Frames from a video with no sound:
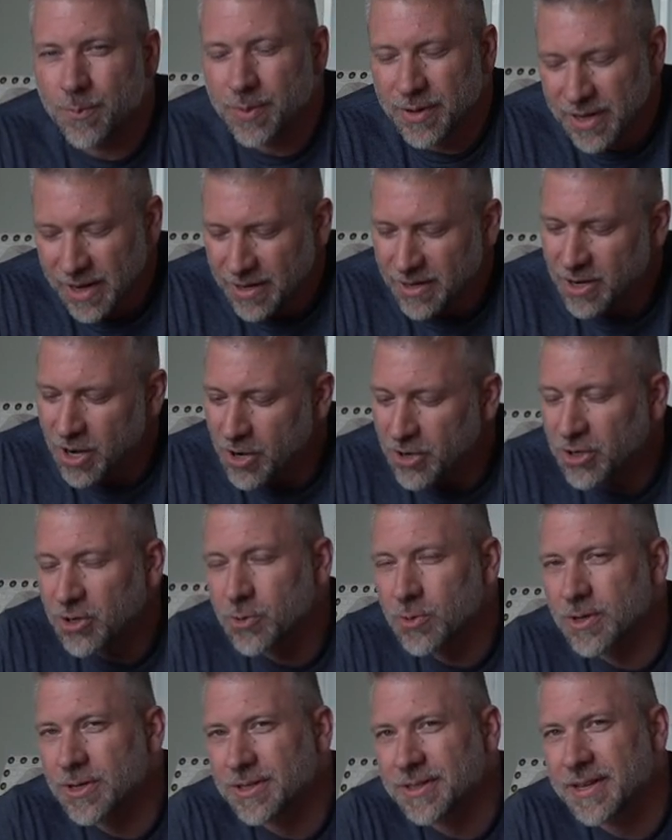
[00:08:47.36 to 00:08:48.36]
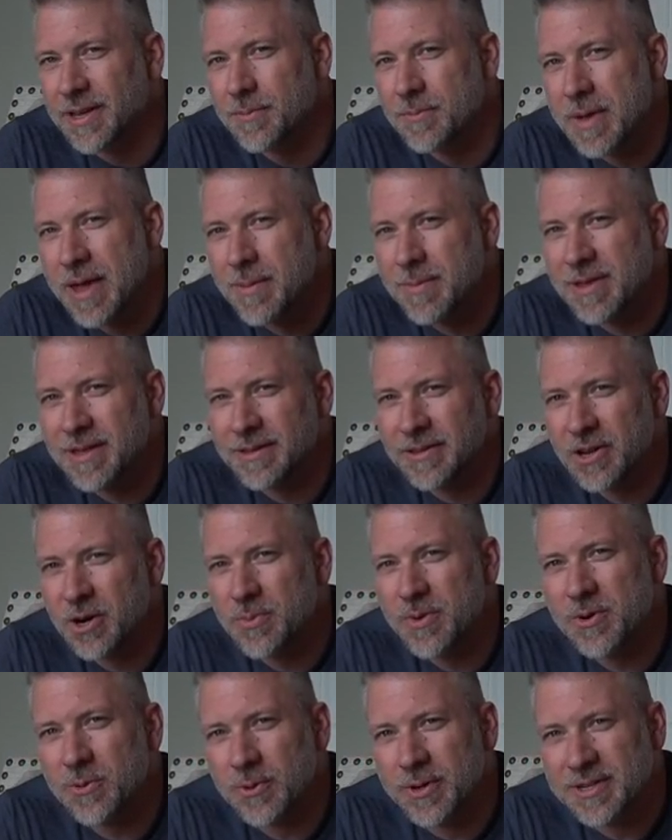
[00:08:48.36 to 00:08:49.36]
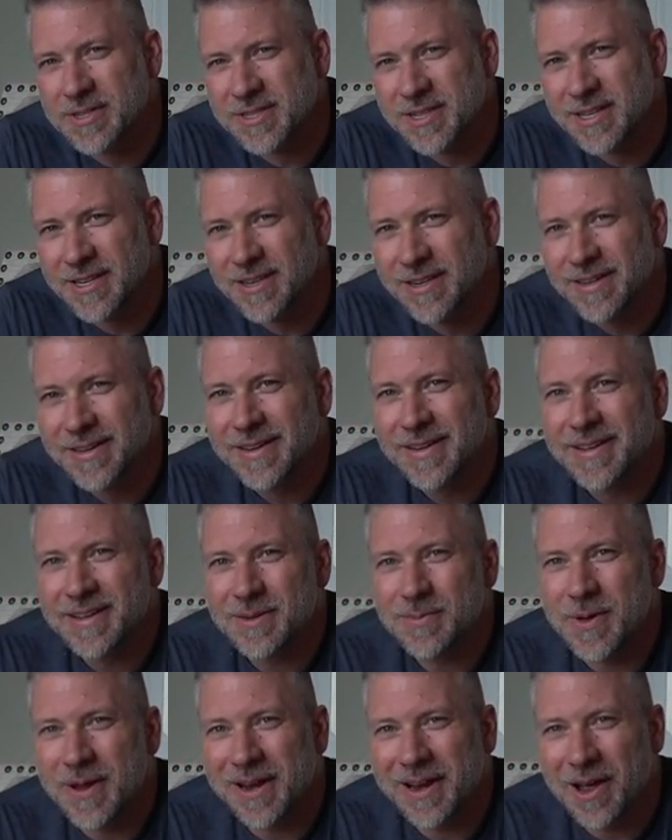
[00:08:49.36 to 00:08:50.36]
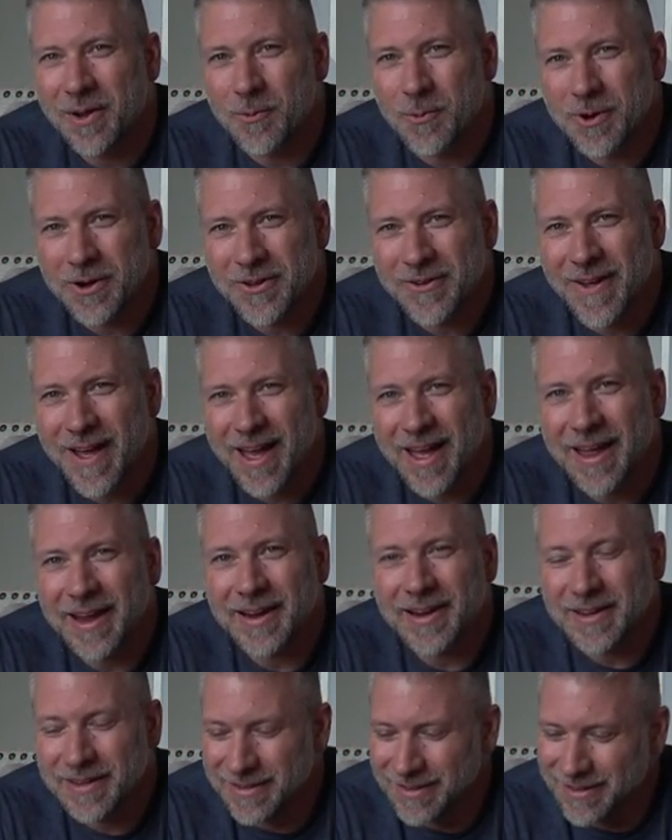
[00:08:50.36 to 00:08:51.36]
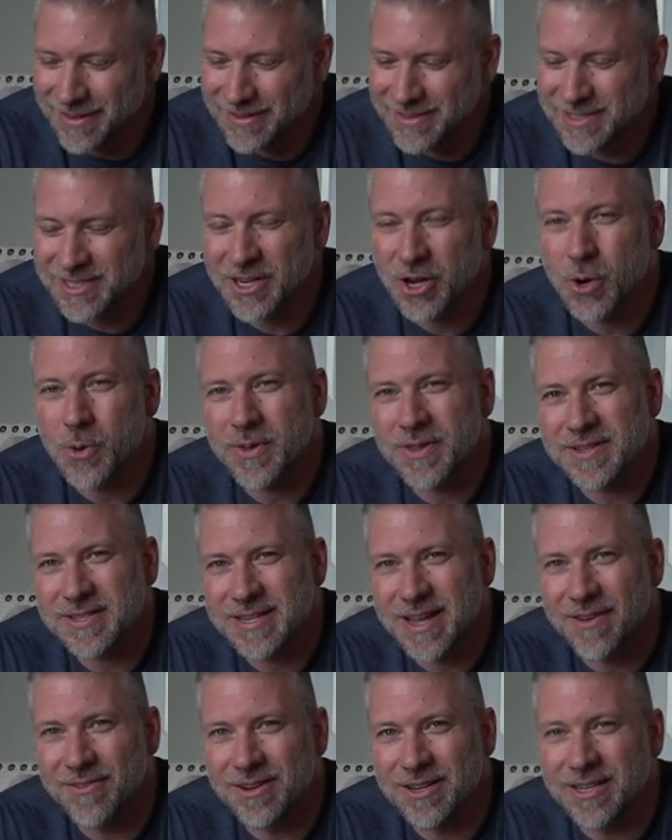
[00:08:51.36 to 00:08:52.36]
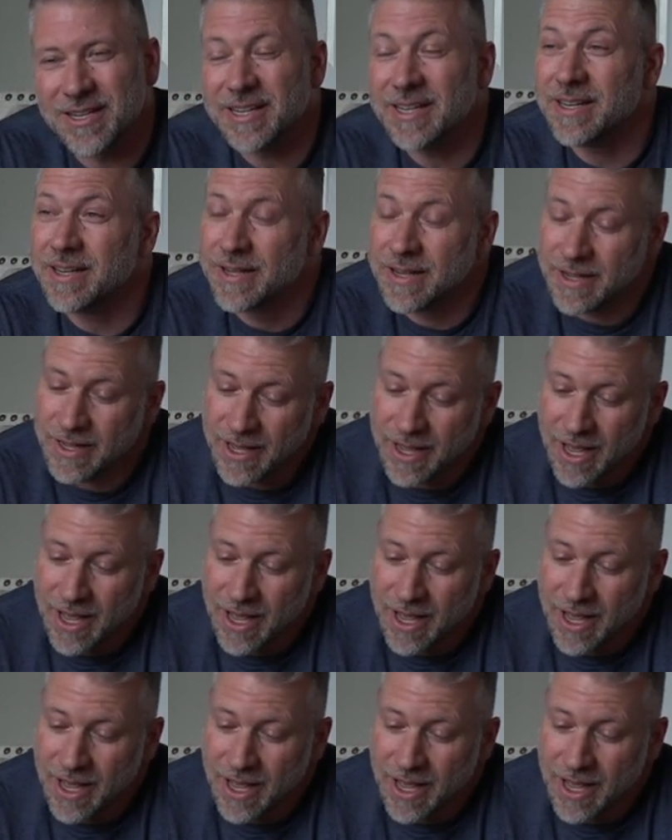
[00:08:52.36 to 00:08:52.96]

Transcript: on an underquilt, it may be a little bit risky, depending on where you hang, to go with a 7D.